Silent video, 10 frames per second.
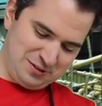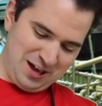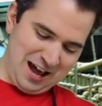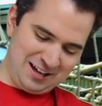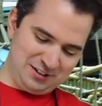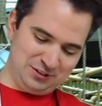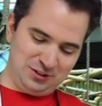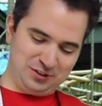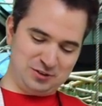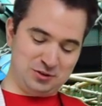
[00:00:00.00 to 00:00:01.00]
That
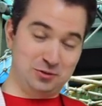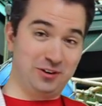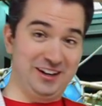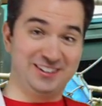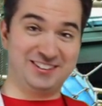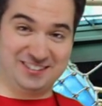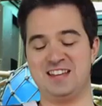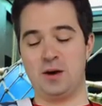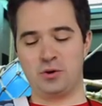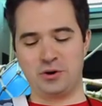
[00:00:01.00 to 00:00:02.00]
looks great.
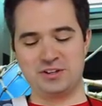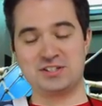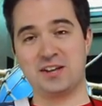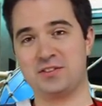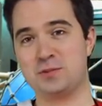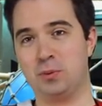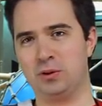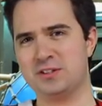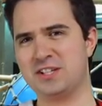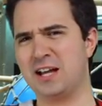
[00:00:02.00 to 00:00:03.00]
Now we're going to set this
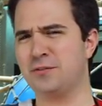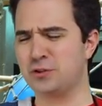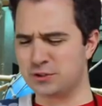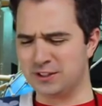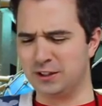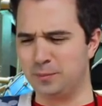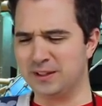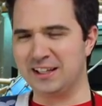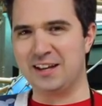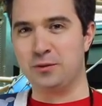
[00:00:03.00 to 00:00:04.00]
bowl aside for just a little
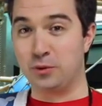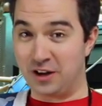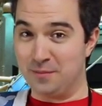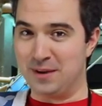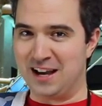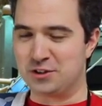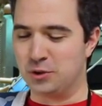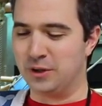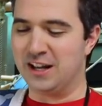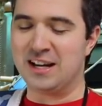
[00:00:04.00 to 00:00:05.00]
bit later. We'll come back
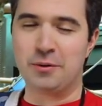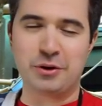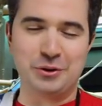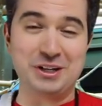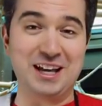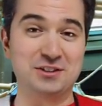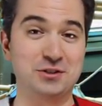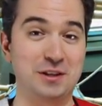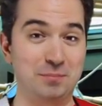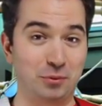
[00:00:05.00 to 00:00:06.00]
to it, and now we're going to get
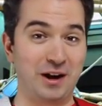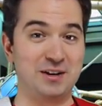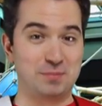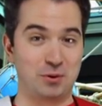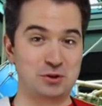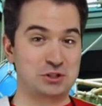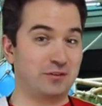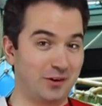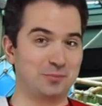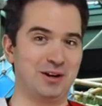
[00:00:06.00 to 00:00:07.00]
to the bread portion
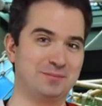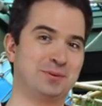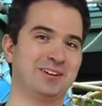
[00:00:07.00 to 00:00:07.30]
of our bread